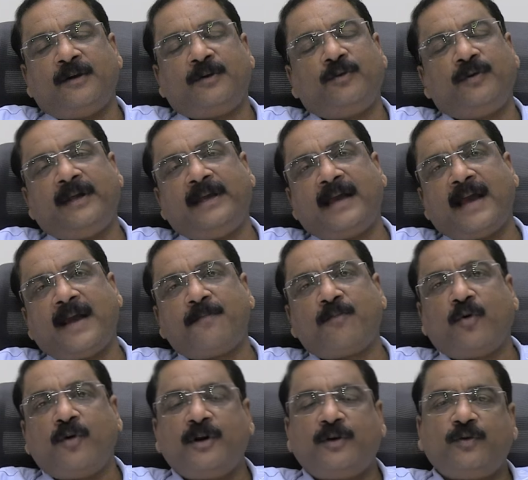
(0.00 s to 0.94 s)
Today I
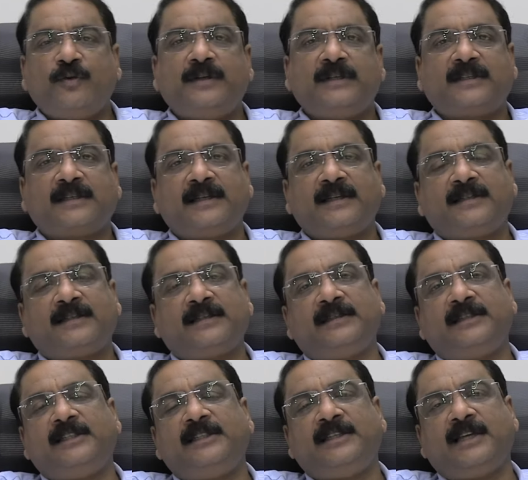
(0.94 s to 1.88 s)
am going to discuss
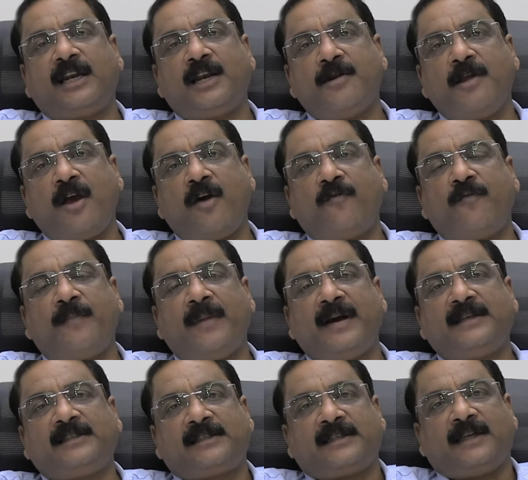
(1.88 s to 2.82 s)
the journey of
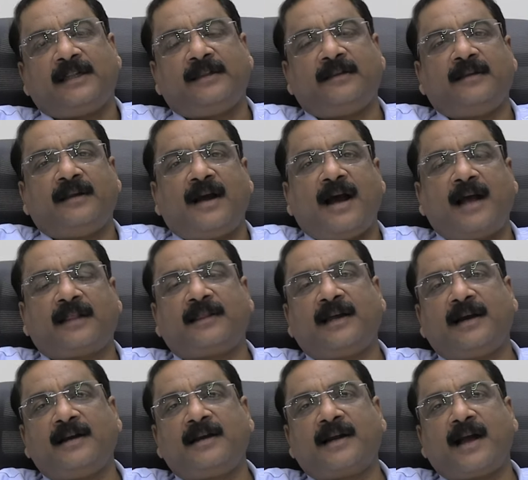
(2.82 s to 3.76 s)
my son
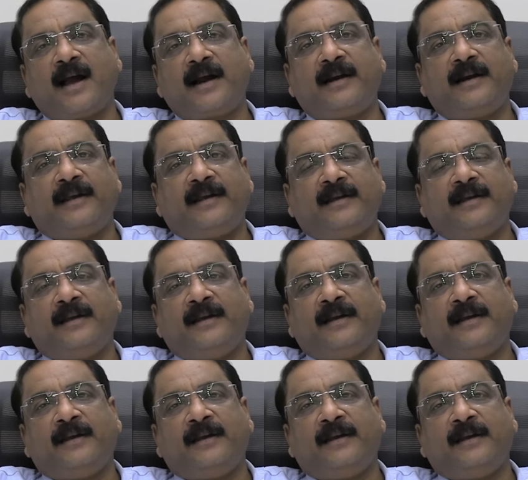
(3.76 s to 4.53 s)
Athang Kakde,